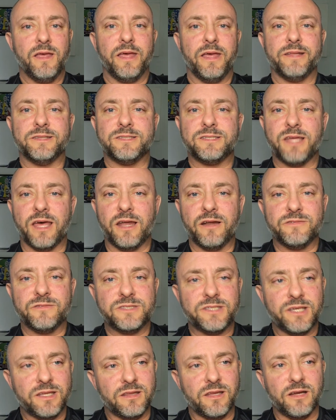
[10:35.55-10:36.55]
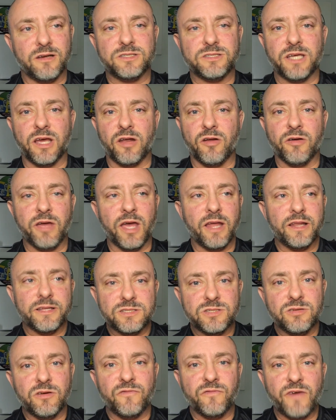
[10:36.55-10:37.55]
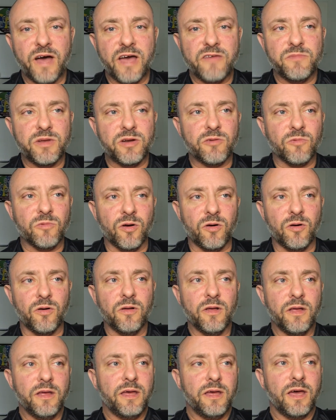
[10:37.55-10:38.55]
Instead of sitting there saying, okay, let's do a 5-minute roll,